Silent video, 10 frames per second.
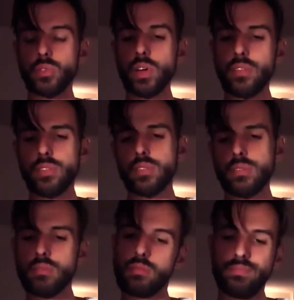You have
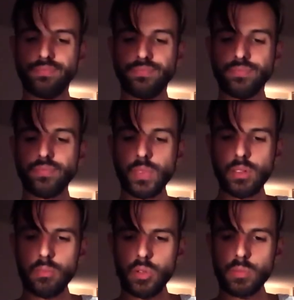the
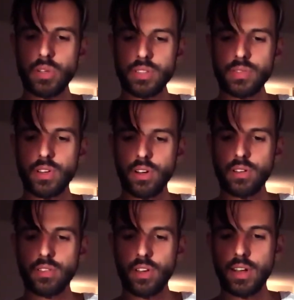most positive card
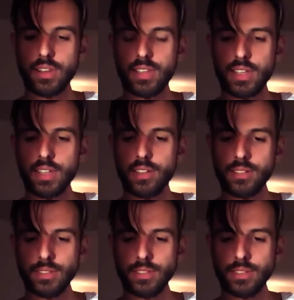of all, I think, here.